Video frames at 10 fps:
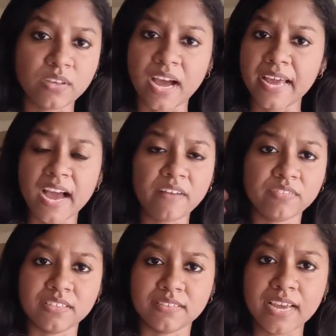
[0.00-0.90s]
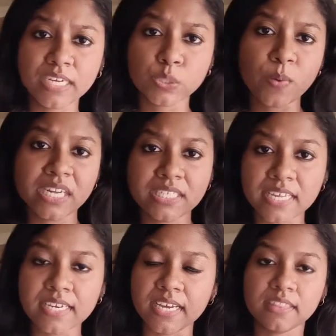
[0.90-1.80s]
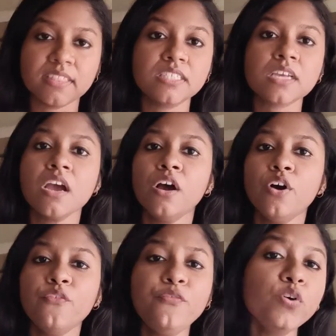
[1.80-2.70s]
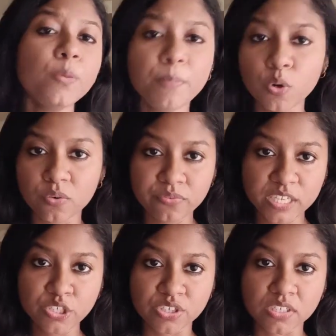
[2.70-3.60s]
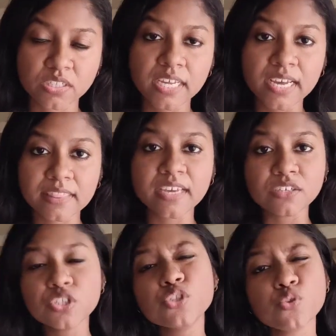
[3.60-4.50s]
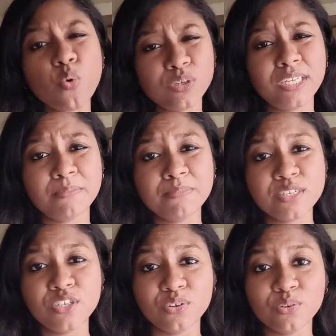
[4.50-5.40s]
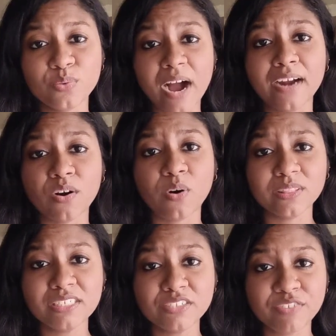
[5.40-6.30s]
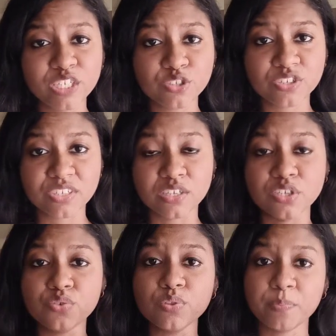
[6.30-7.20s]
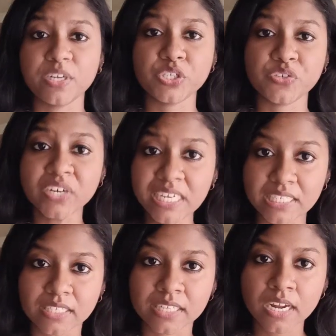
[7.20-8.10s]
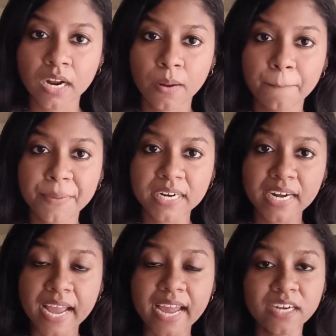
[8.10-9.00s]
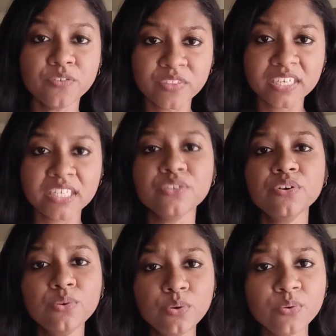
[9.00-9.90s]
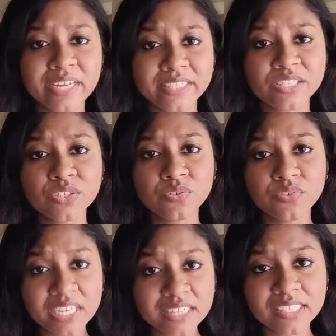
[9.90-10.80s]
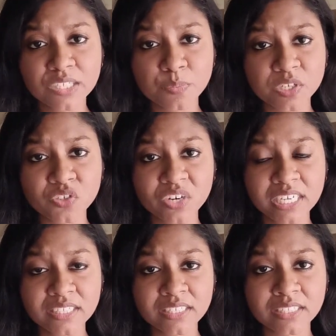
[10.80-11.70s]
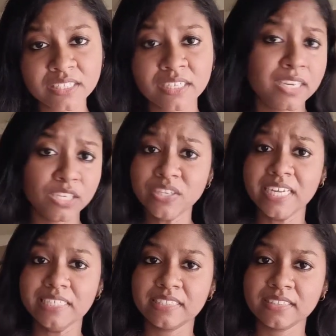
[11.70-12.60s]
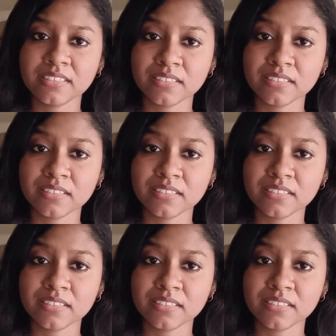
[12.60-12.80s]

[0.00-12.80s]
I have this xyz and these full blown features. They are so tempted, to add all these features into the press release. But end of the day, who gets to read this press release? Can you guess?